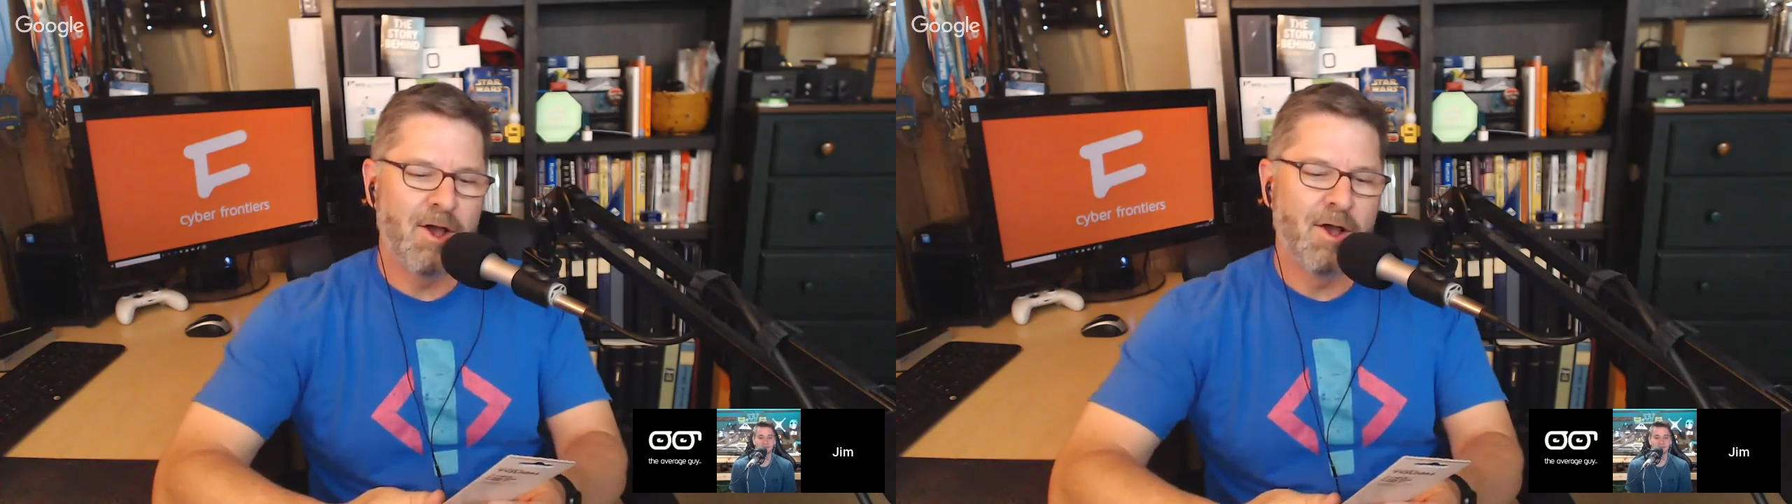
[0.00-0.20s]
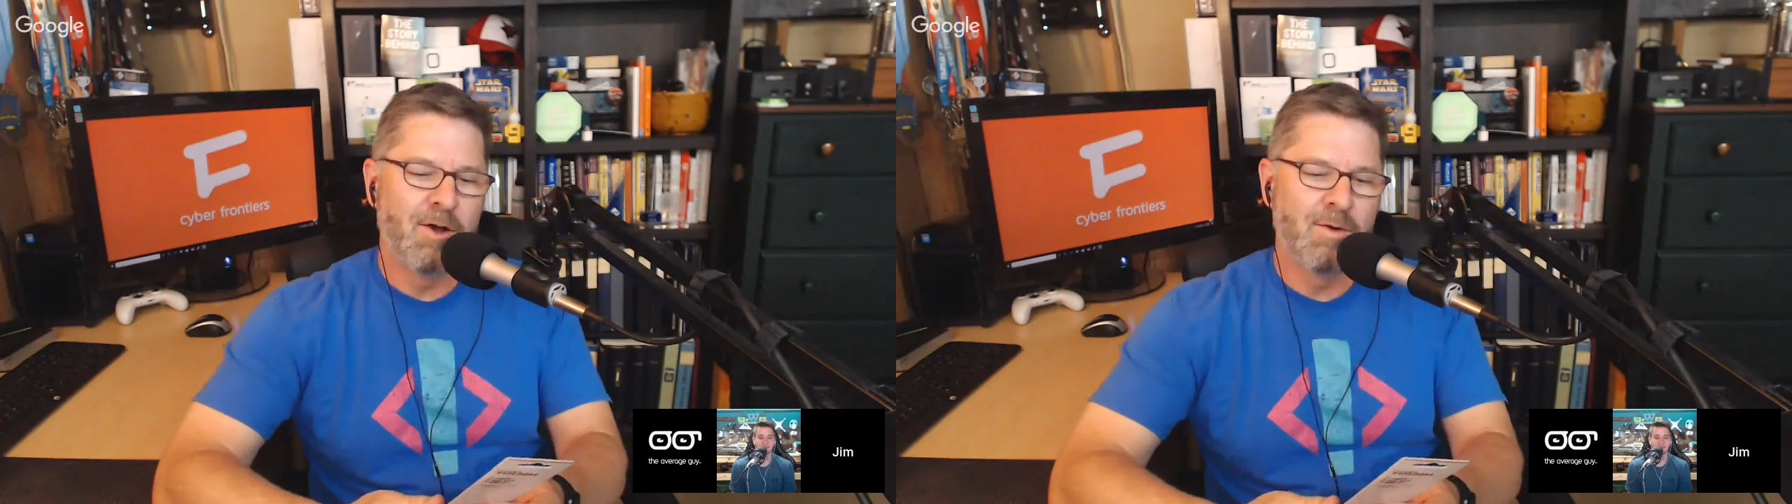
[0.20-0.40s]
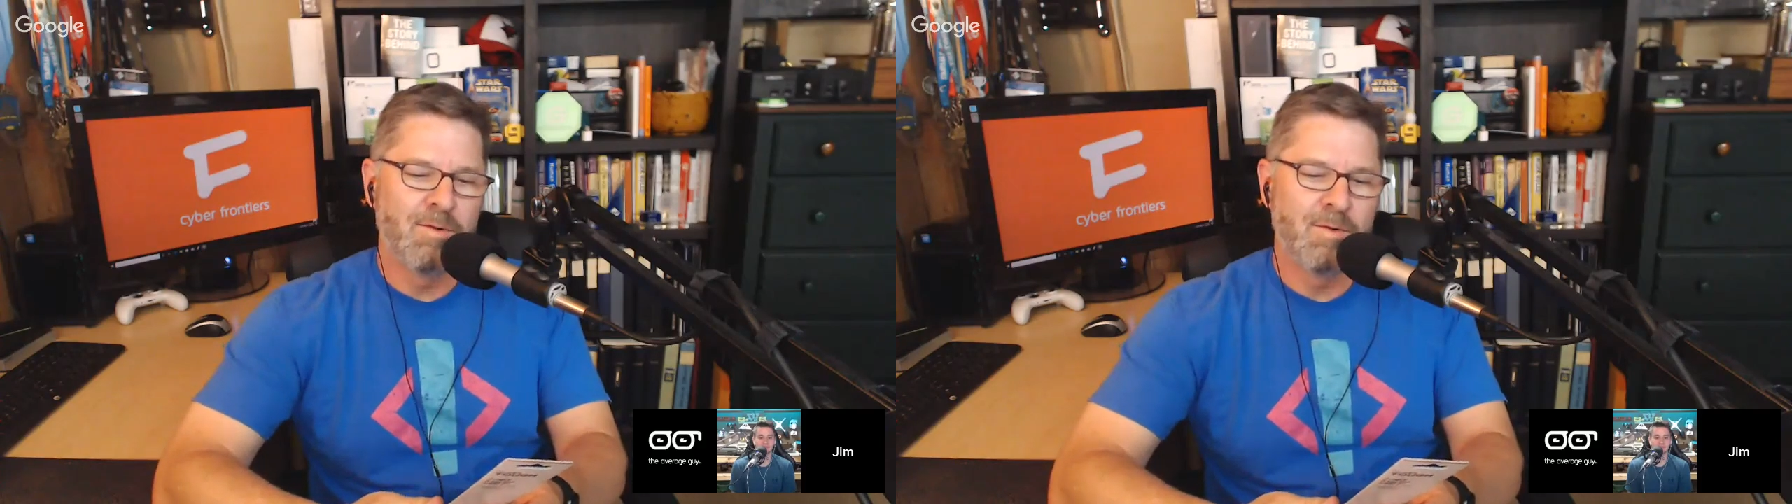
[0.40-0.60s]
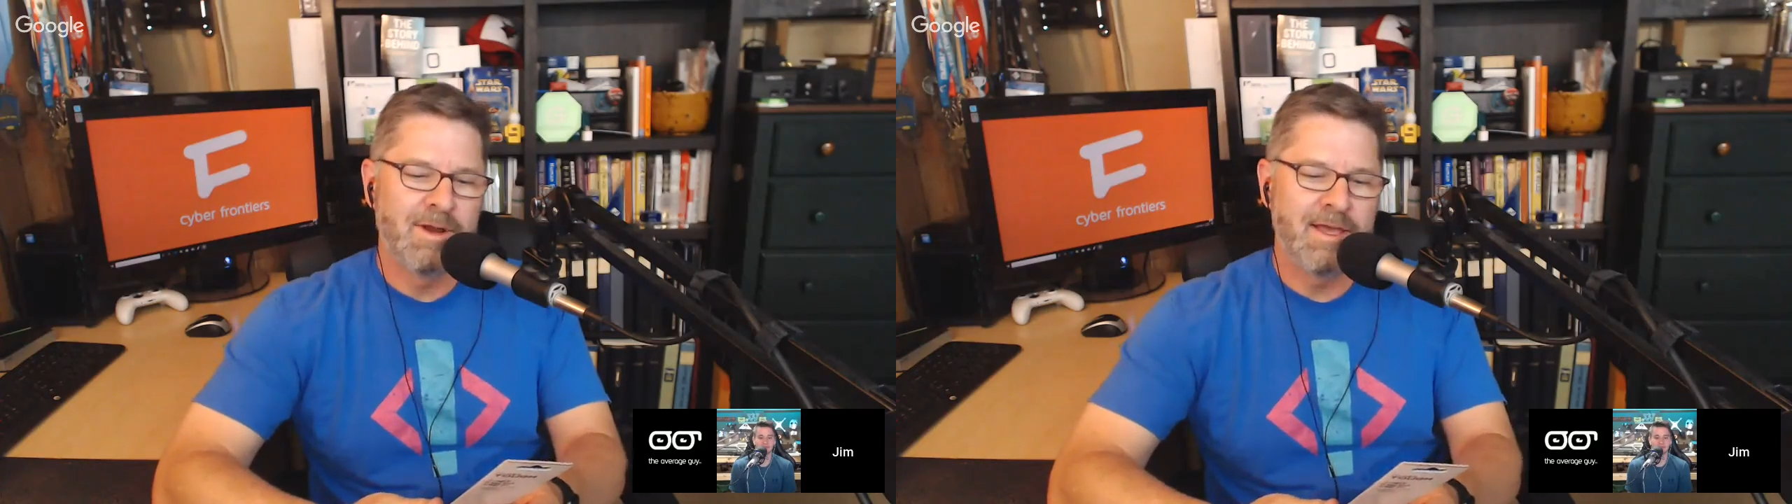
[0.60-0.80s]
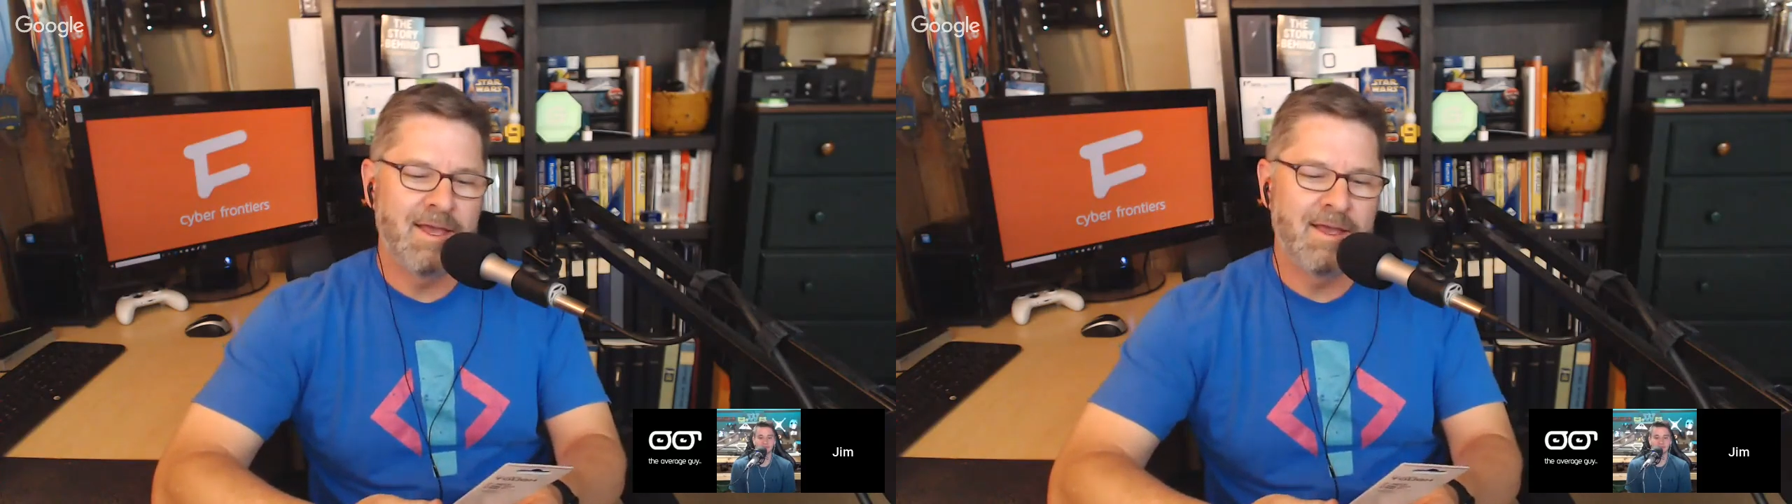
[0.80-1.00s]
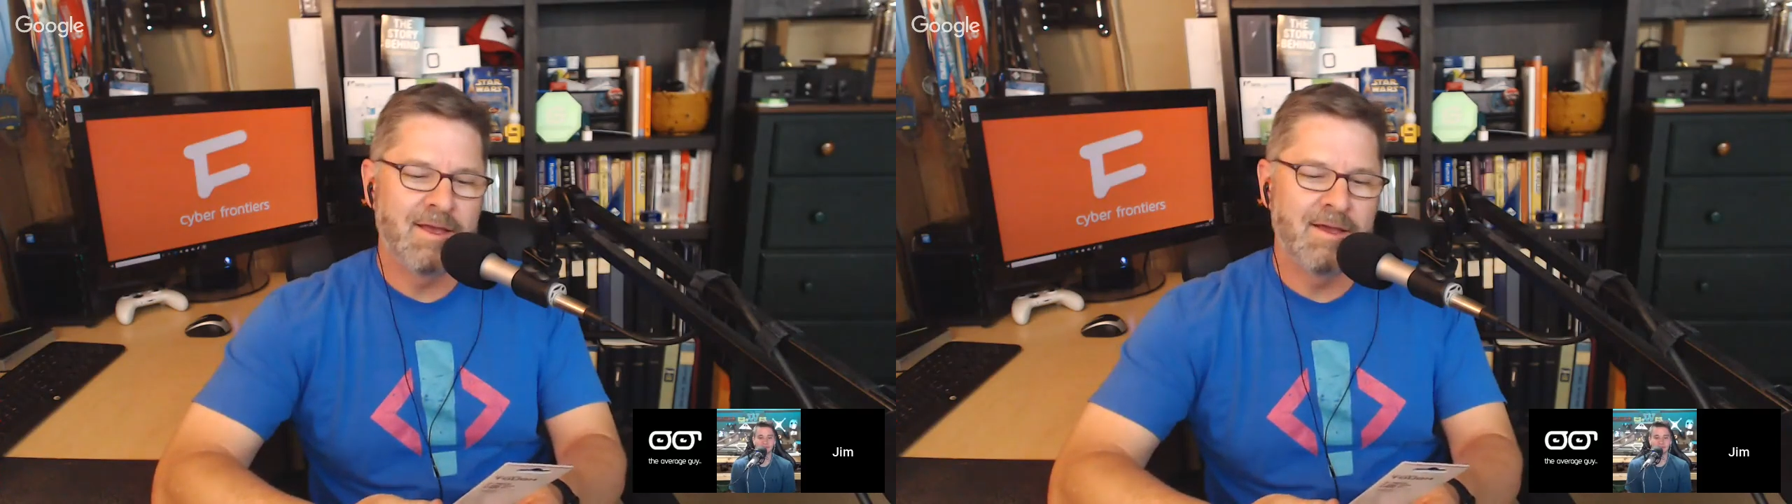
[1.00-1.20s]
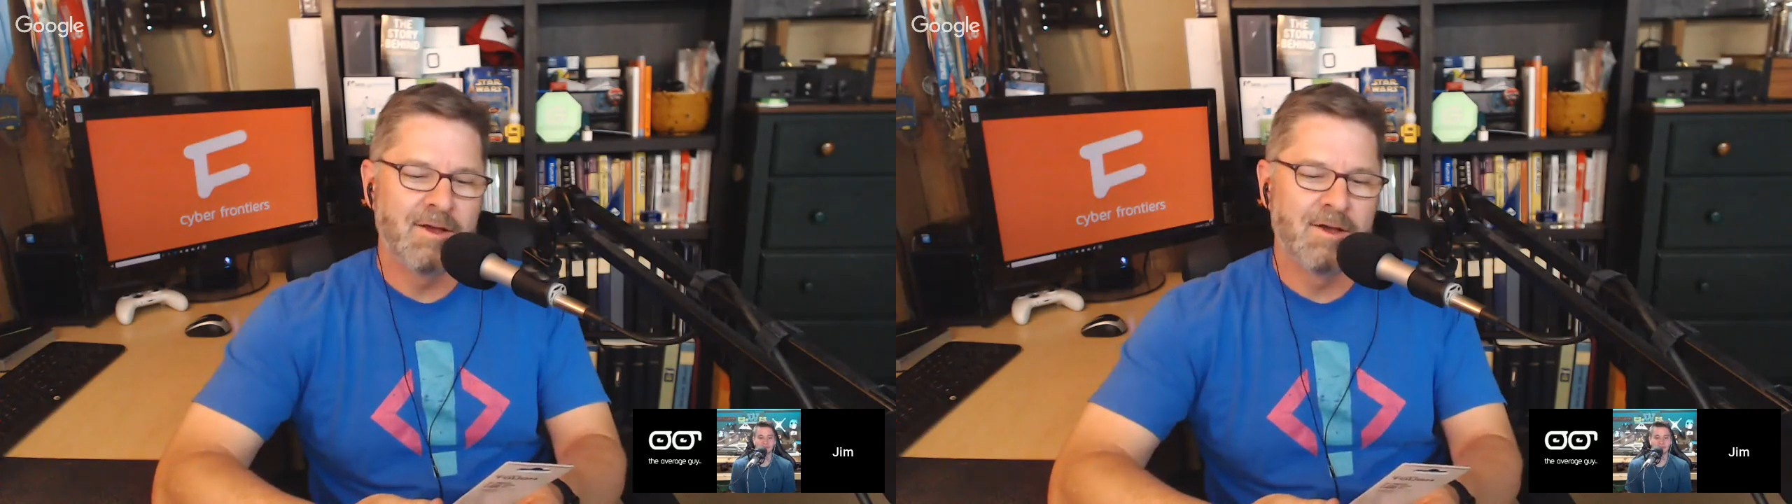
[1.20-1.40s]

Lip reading: O-ring